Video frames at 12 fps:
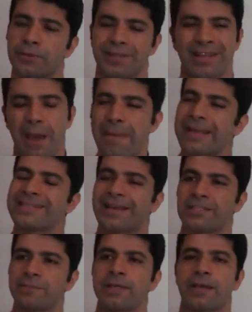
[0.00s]
But then that makes
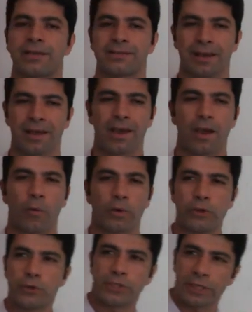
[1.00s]
sense because
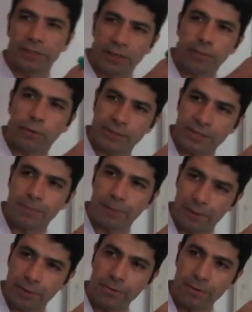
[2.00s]
we're using a little more
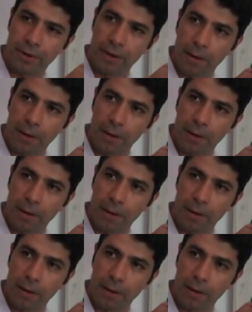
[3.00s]
CPU,